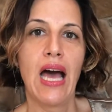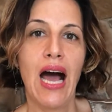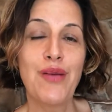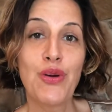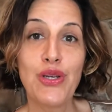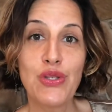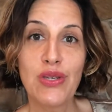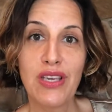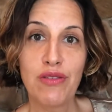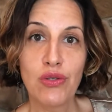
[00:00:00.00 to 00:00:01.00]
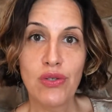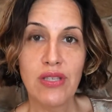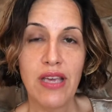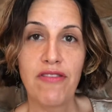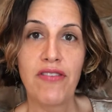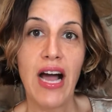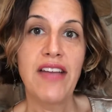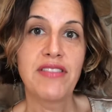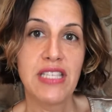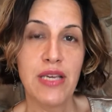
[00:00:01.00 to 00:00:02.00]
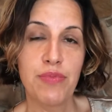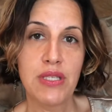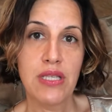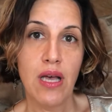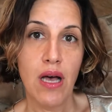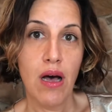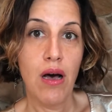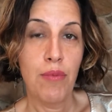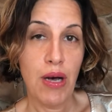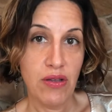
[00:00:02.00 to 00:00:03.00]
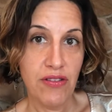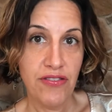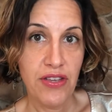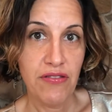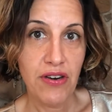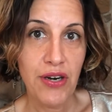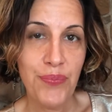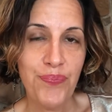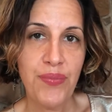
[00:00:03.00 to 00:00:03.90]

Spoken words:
I'm going to give you today 5 tips about a fever,